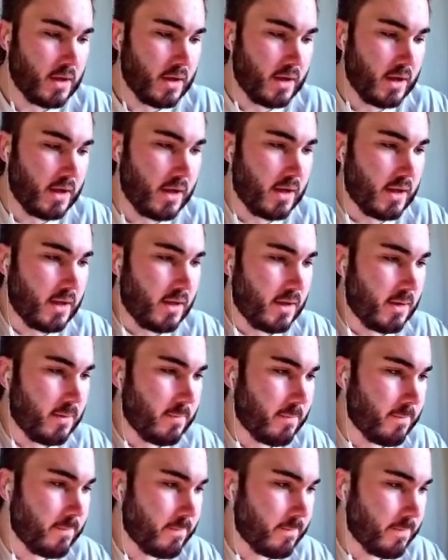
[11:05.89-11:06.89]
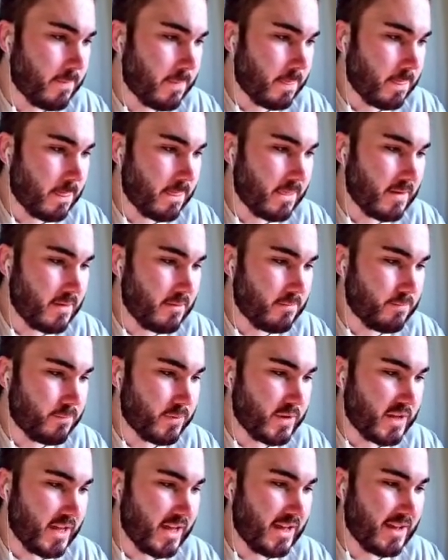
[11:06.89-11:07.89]
But
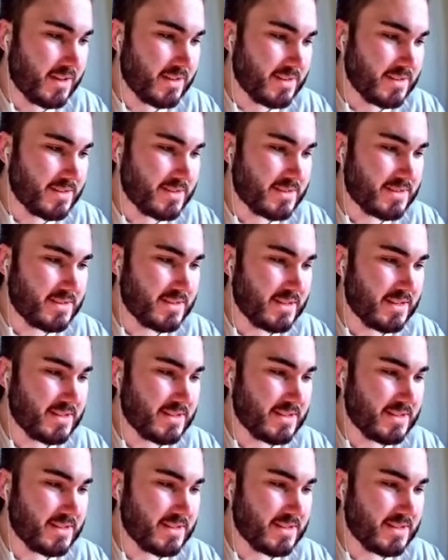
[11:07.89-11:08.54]
yeah, it's